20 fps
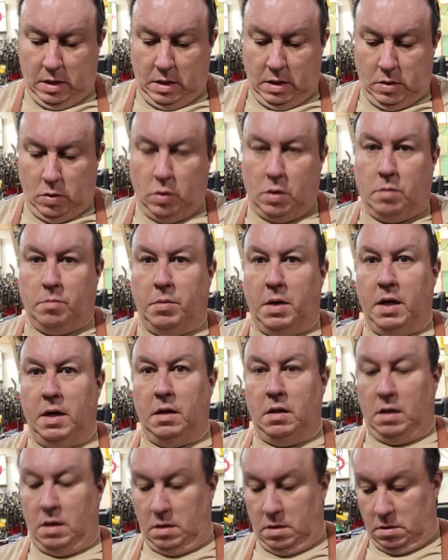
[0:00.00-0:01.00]
You can buy a
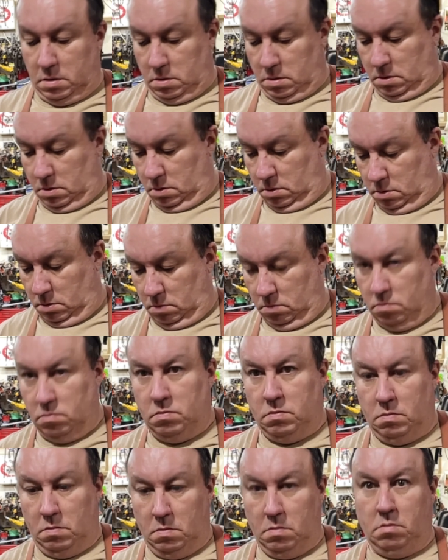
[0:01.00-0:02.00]
lot of
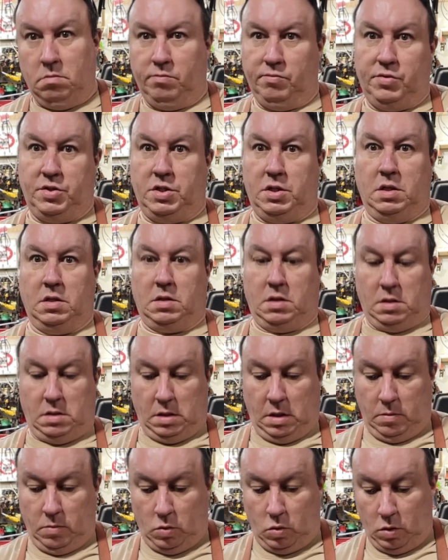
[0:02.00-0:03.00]
just the
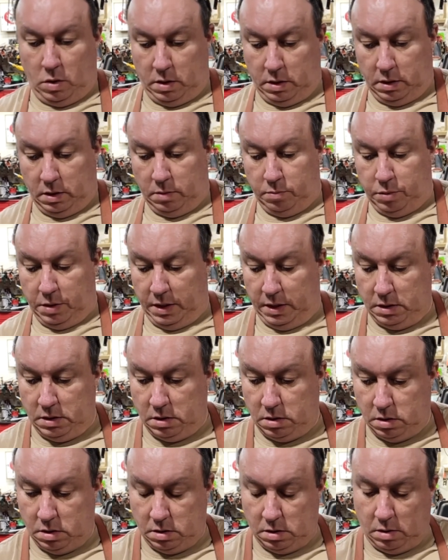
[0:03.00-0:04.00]
same quality blades
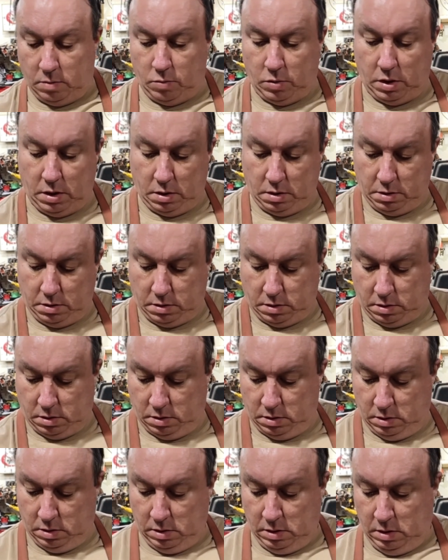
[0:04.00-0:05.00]
somewhere else
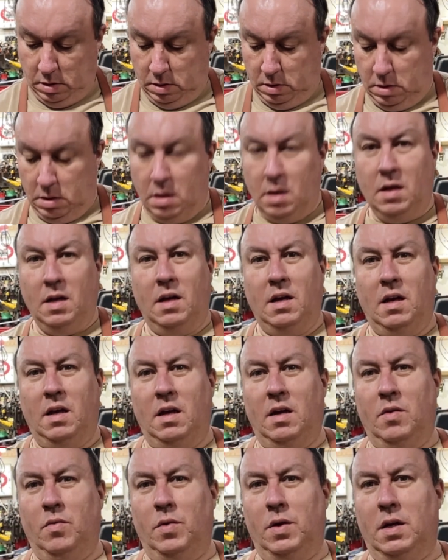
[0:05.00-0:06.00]

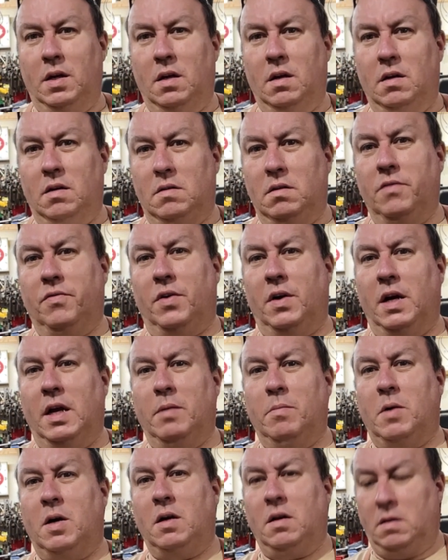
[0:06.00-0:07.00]
with a different
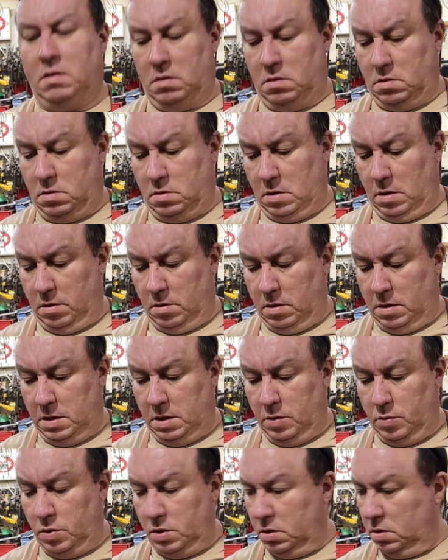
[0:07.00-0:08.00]
name on it other than
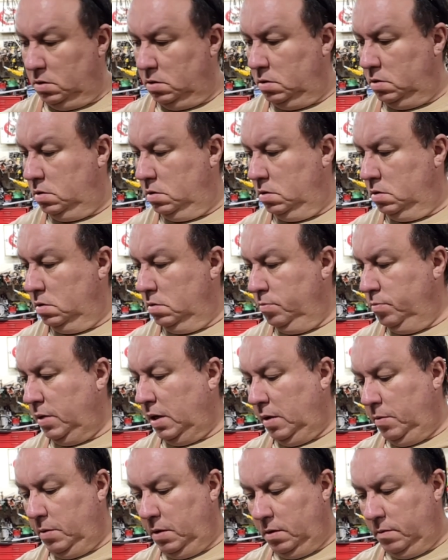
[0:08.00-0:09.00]
Dewalt. But I
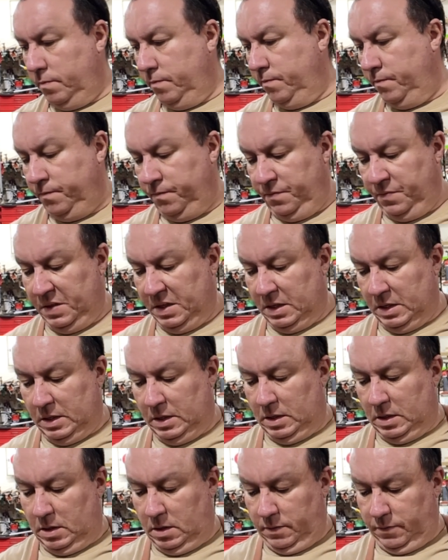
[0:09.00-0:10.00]
mean,
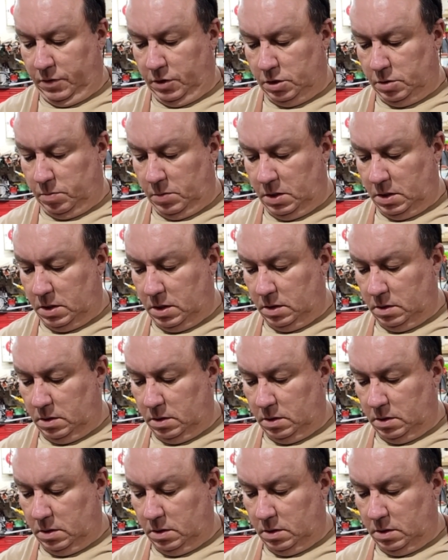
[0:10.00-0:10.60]
for a small